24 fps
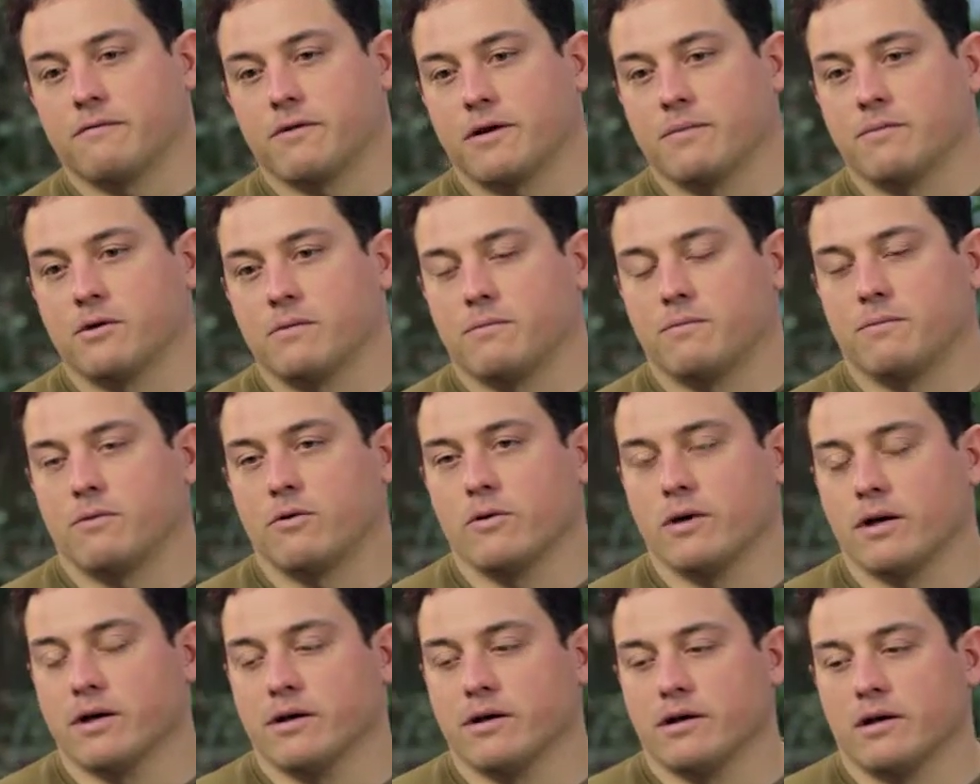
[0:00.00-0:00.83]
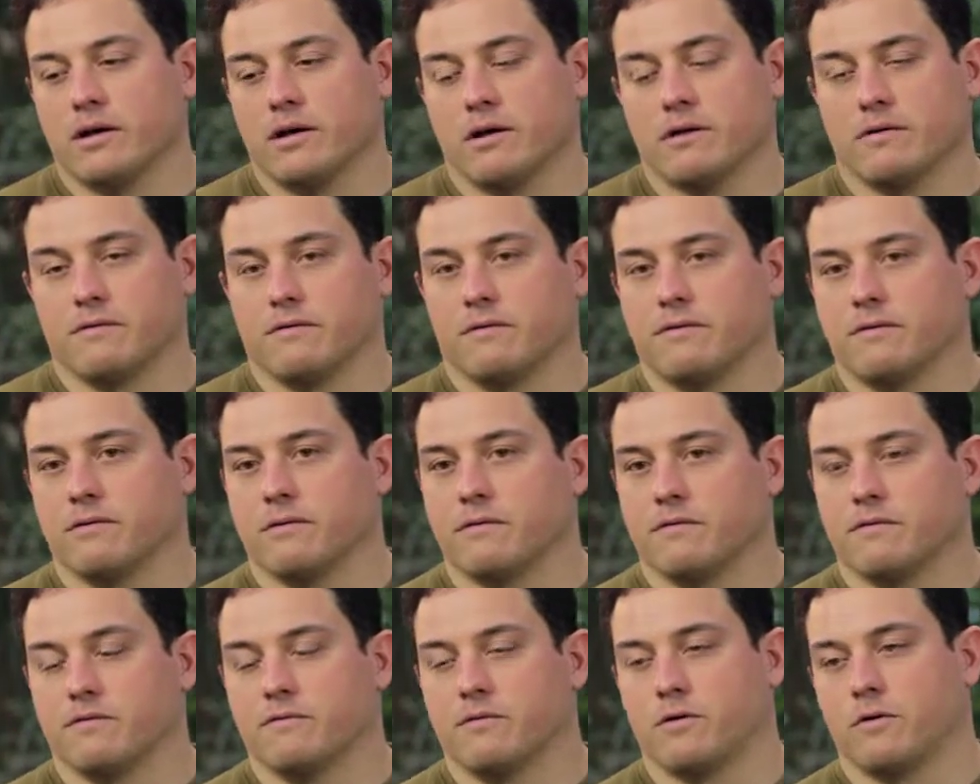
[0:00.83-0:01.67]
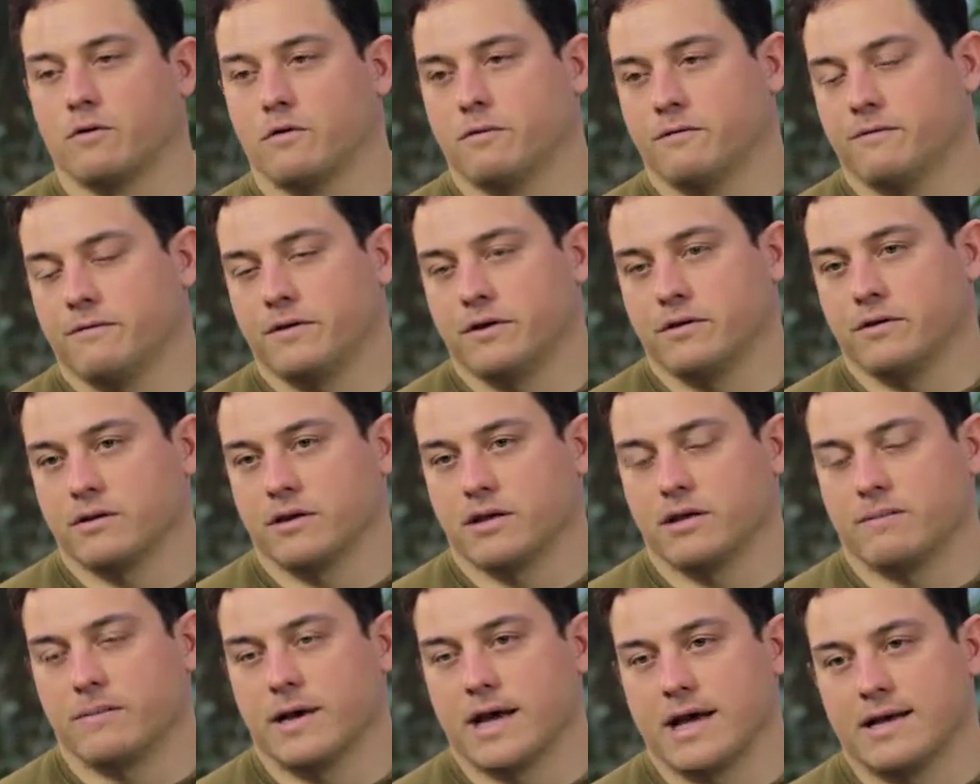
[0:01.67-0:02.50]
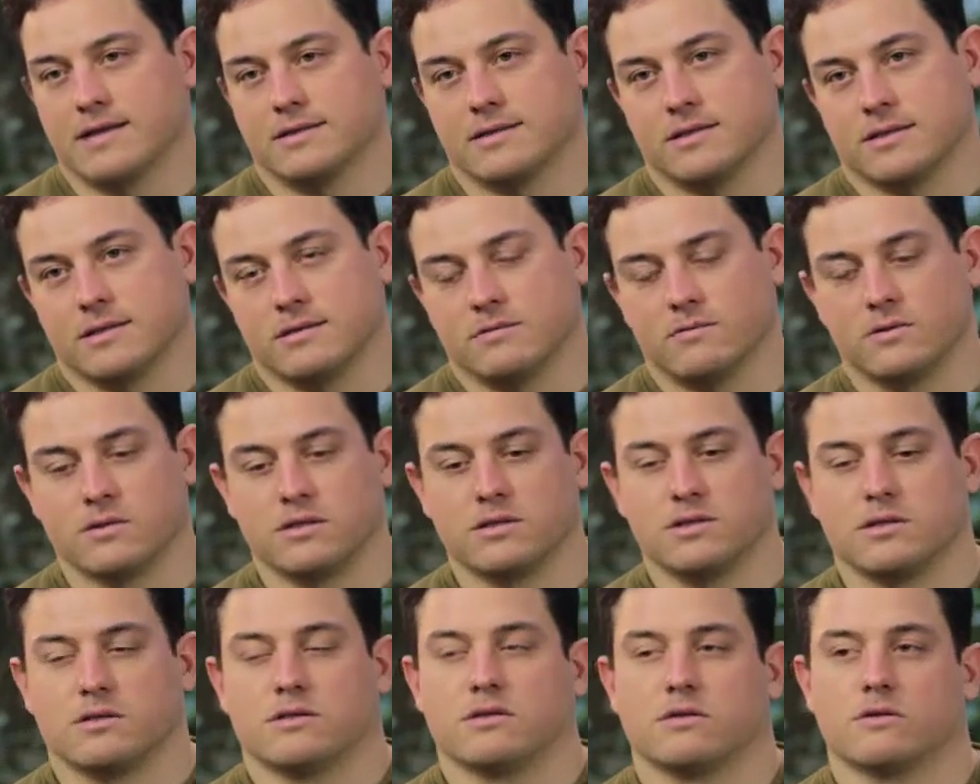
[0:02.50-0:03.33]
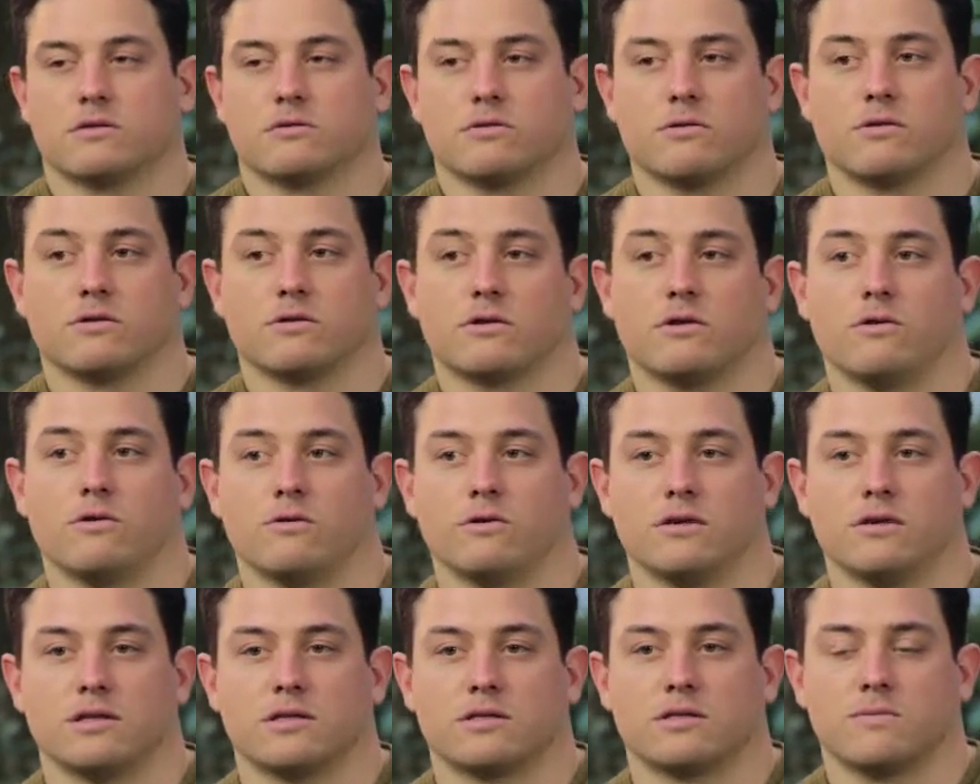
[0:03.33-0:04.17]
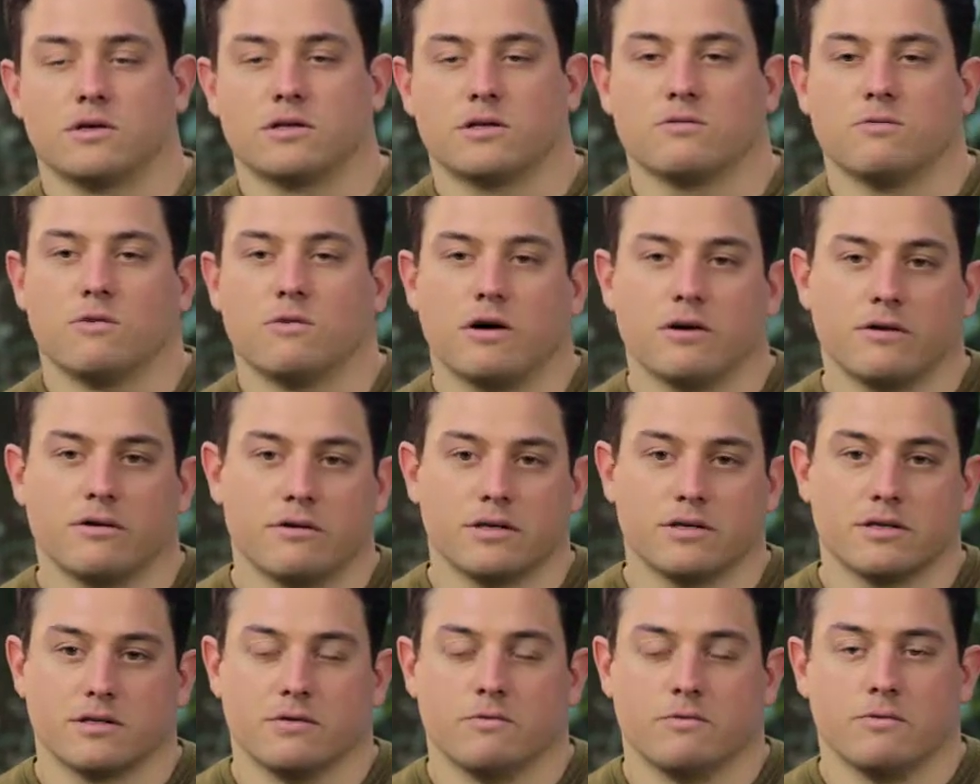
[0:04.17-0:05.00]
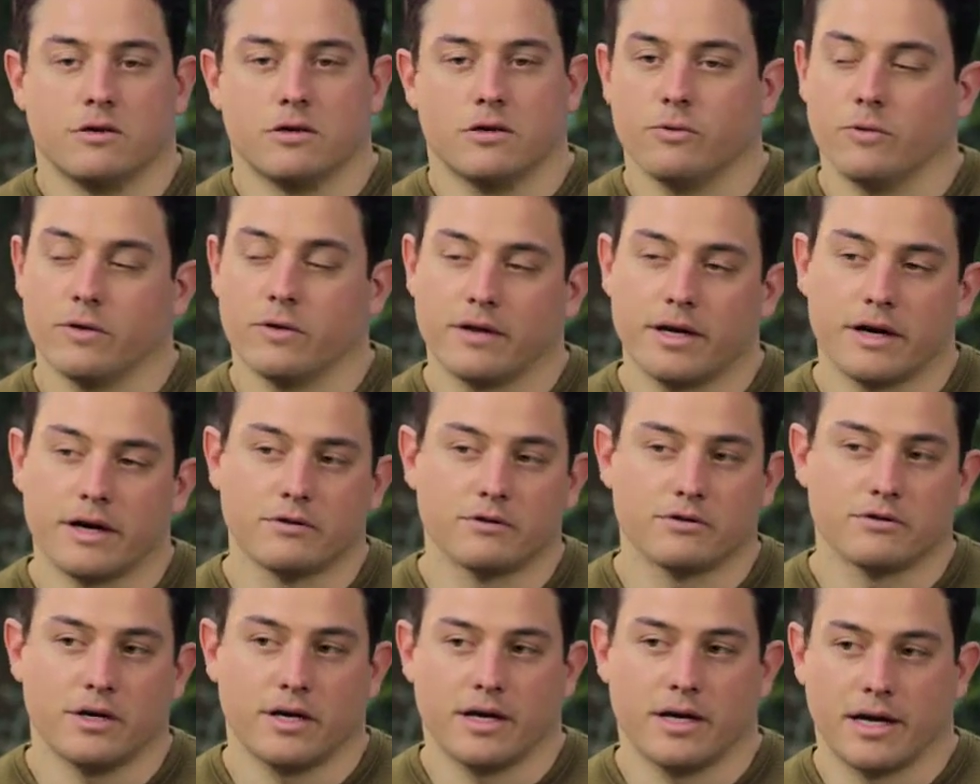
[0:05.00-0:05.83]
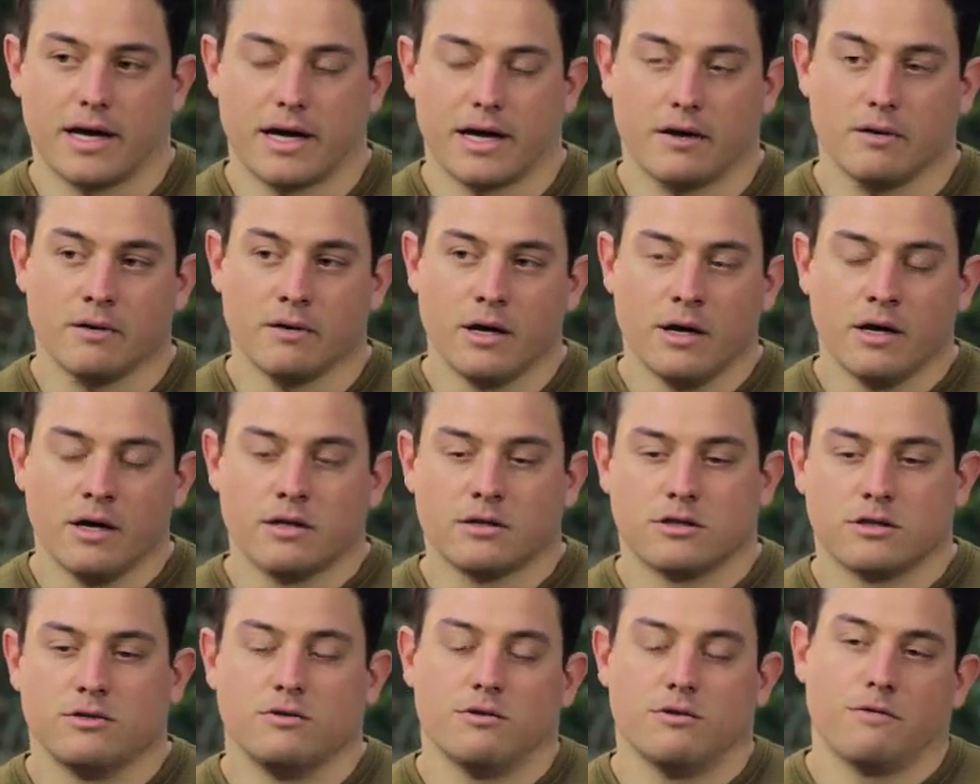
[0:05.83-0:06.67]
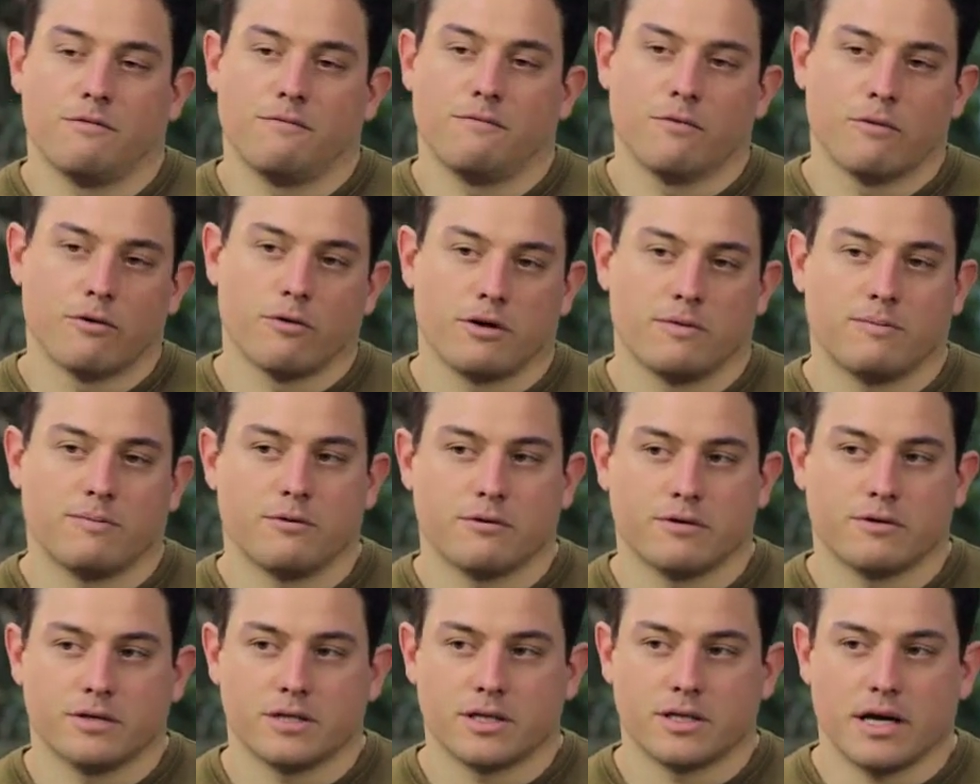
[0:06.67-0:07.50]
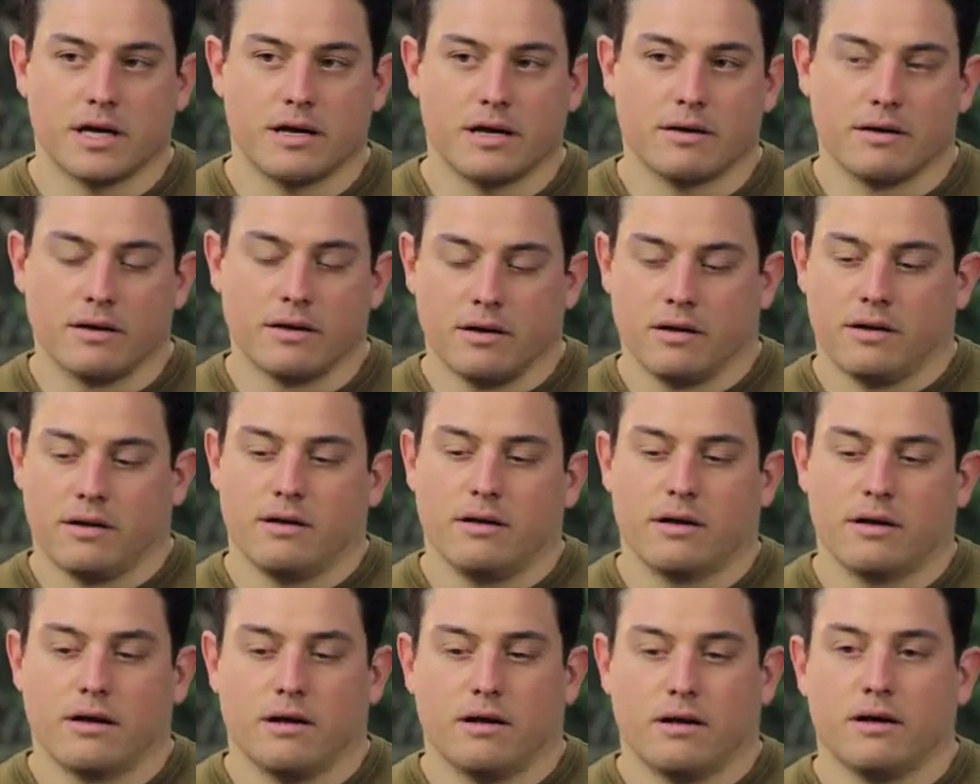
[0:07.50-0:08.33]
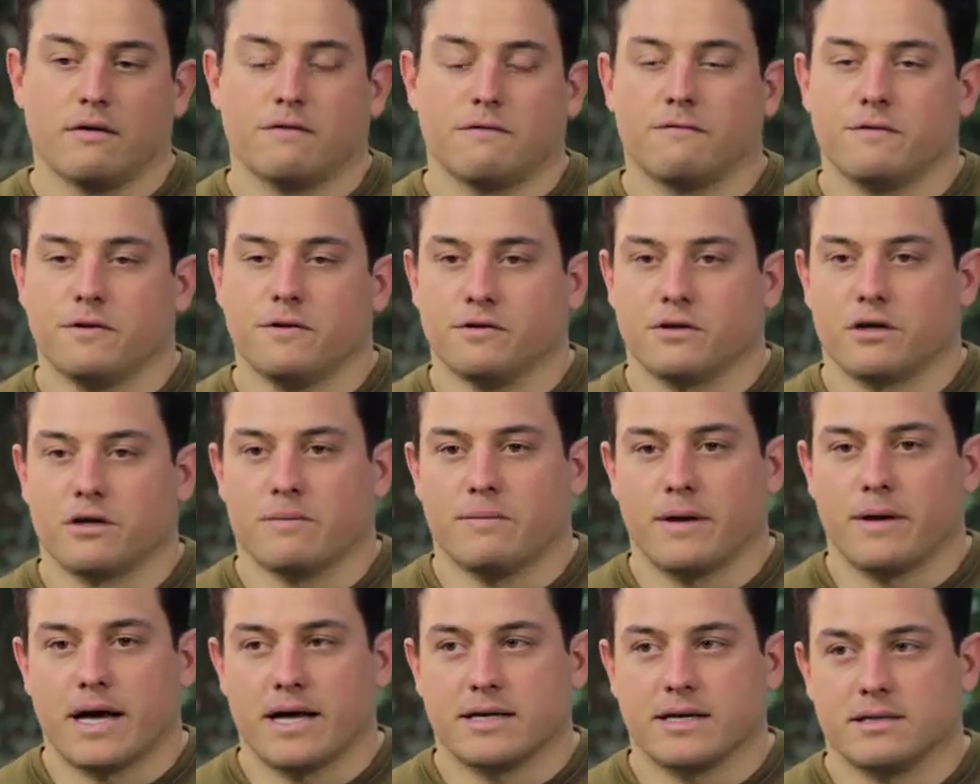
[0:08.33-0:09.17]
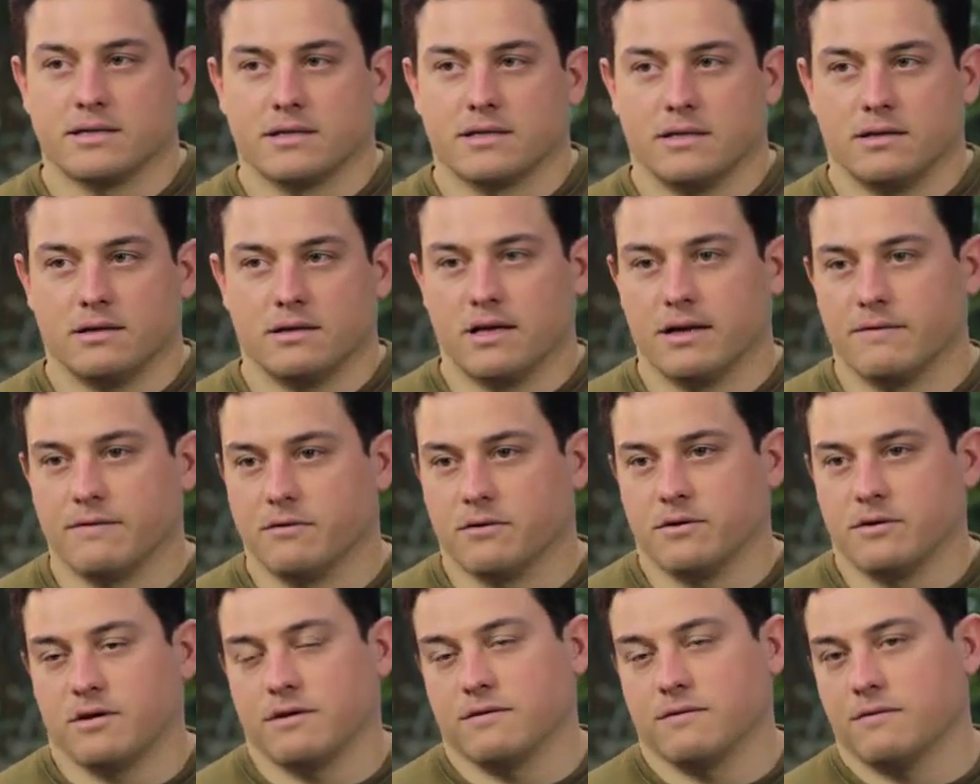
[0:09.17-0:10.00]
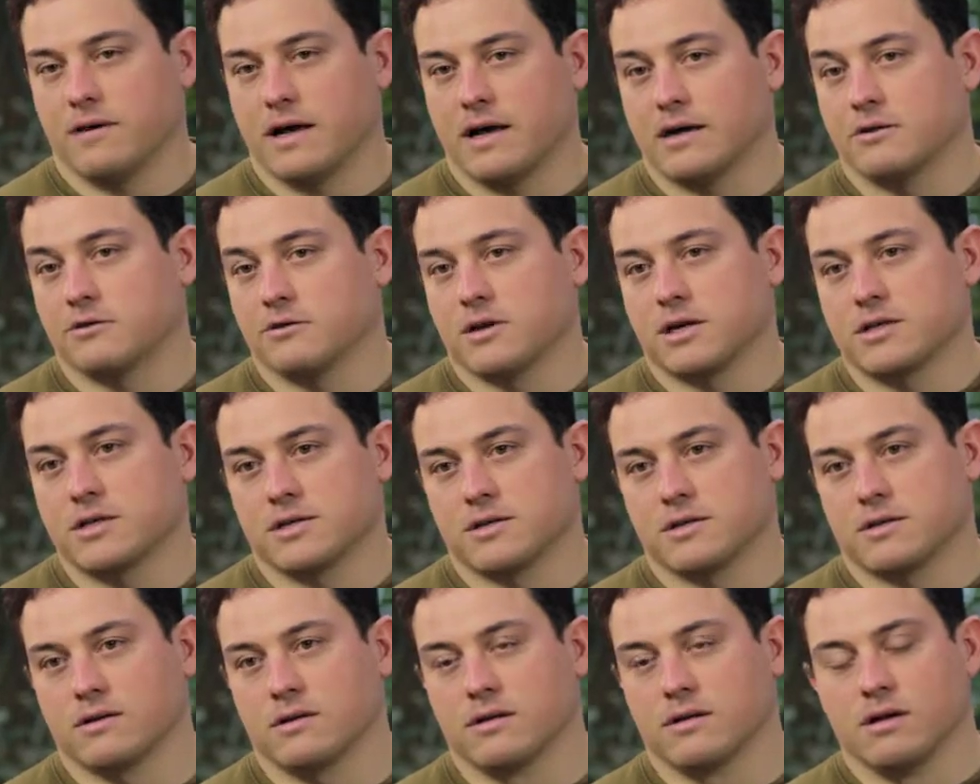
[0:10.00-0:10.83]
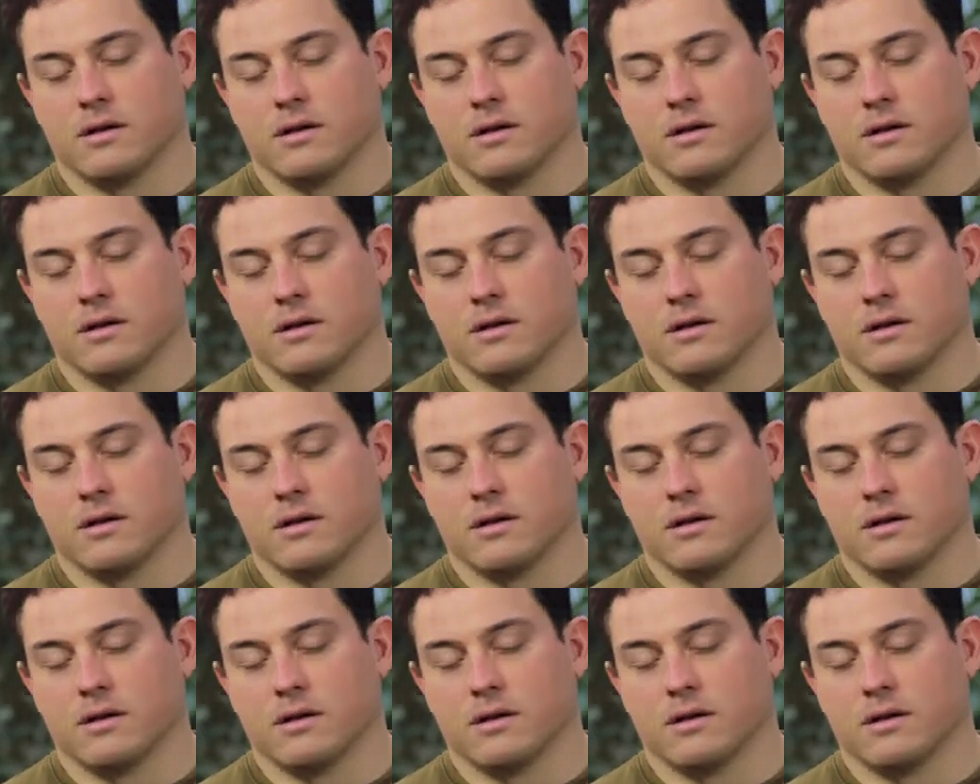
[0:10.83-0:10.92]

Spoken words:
from a point of full field capacity, which is the soil's holding as much water as it will without draining out, to a 40% of field capacity level of hydration.